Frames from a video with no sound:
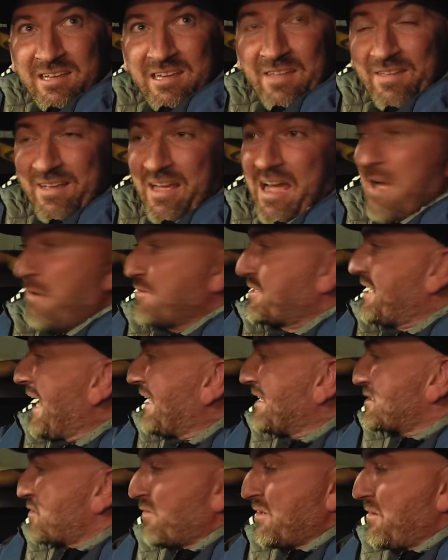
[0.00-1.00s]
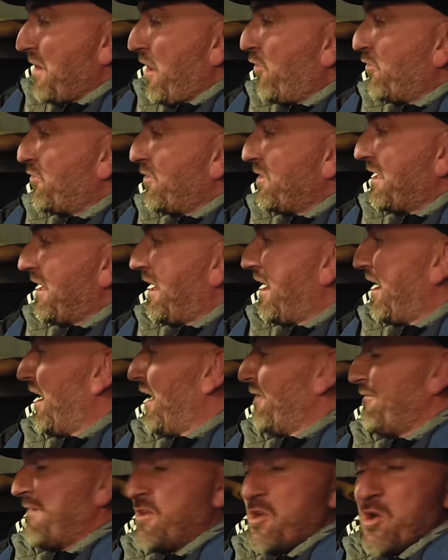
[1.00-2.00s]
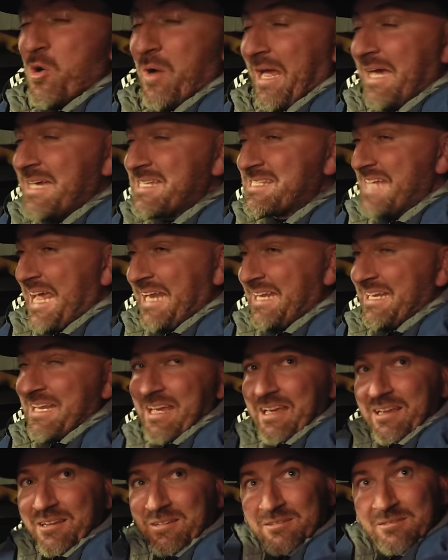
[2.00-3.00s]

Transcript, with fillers: Like I would take this over to, over the uh, Aventador S any day.